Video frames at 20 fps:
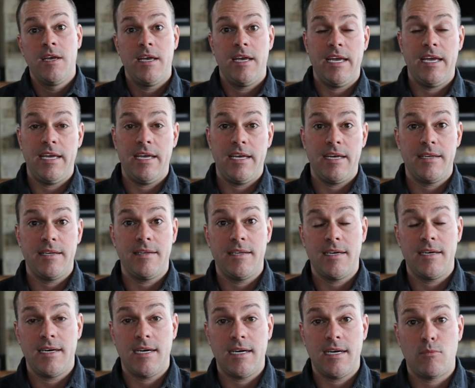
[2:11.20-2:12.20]
And
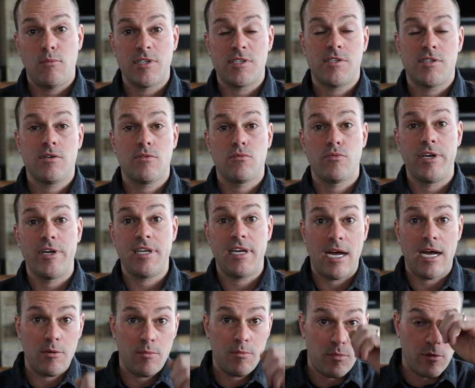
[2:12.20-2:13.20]
once they're rented
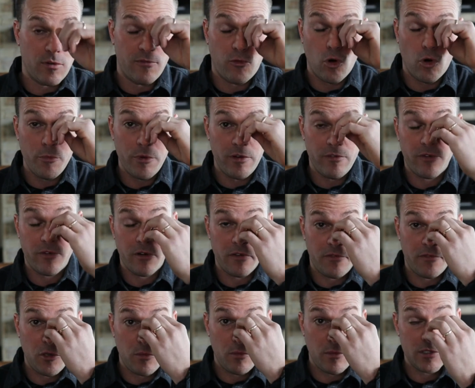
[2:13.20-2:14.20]
out and performing for a
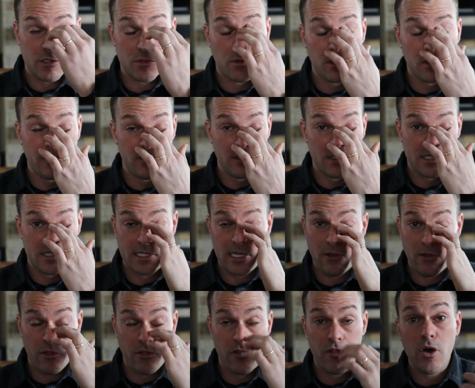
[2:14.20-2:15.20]
few months, we'll even
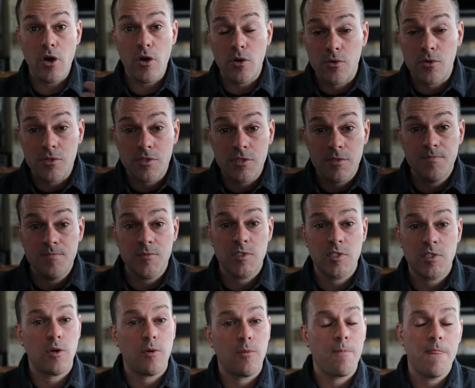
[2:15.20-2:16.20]
sell those.
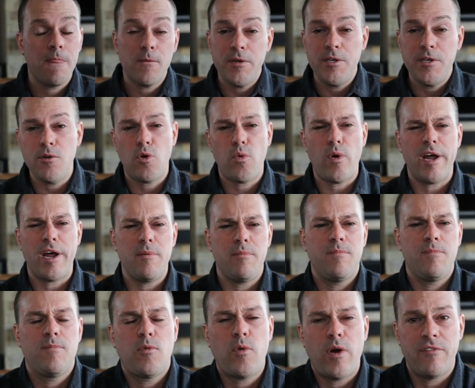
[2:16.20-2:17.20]
So we do quite
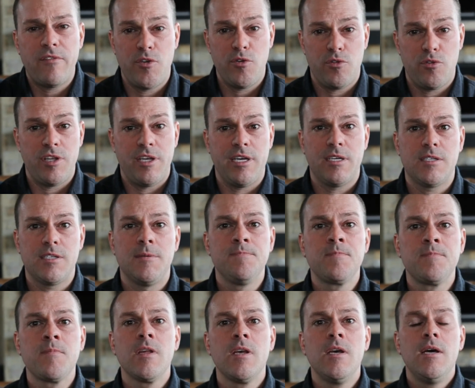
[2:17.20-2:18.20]
a few things.
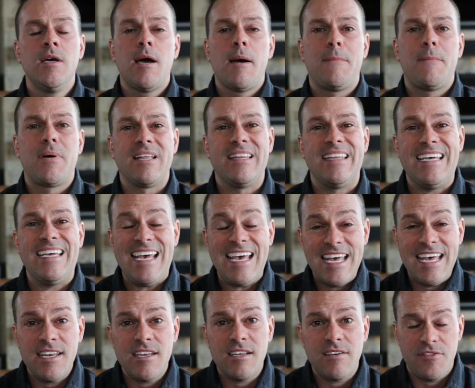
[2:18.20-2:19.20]
But at the
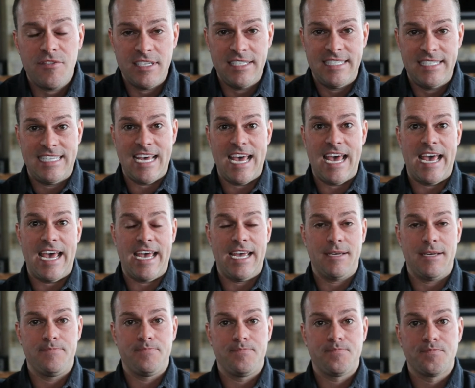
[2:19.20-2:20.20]
end of the day,